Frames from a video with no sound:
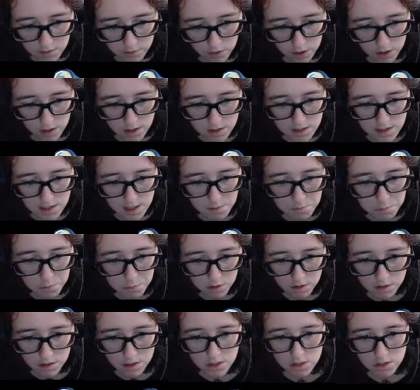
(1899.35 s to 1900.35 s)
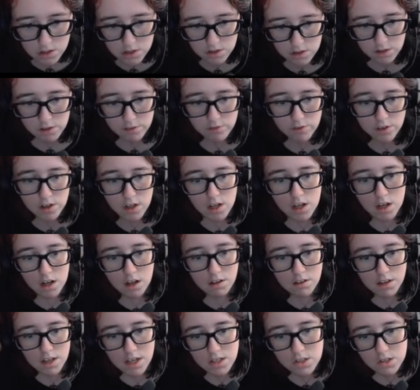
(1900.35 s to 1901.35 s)
I've already said more than I should have.
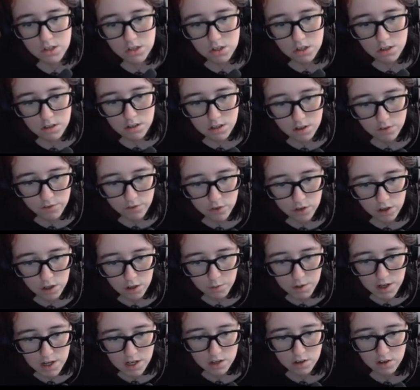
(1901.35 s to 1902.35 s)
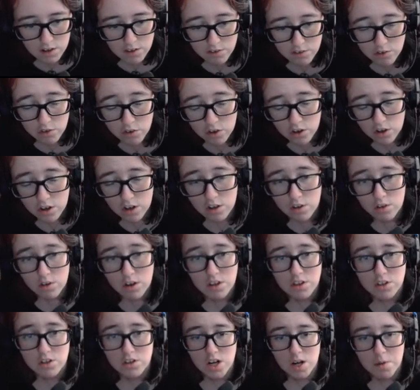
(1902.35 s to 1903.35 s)
The answers you're looking for are waiting for you
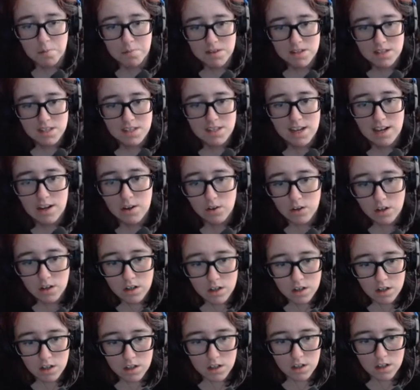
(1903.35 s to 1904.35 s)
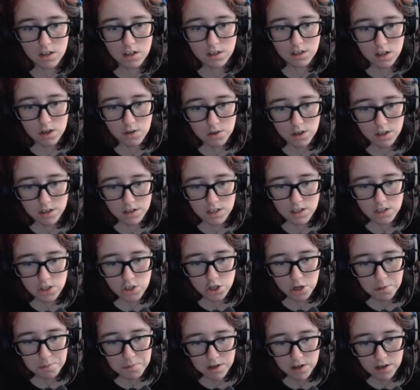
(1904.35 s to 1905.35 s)
at the top of this tower. Go on then,
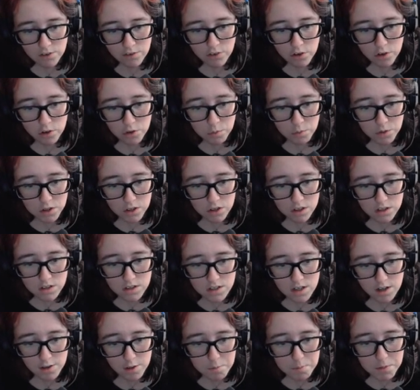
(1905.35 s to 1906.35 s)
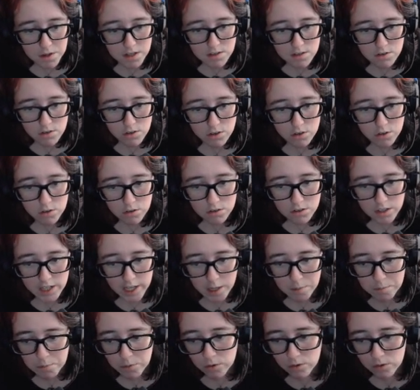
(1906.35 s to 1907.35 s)
show me if you're the one who could solve the puzzle of the golden
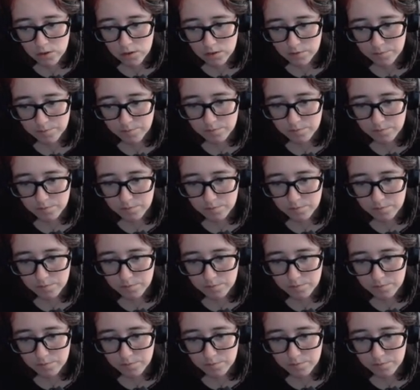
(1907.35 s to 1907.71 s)
apple.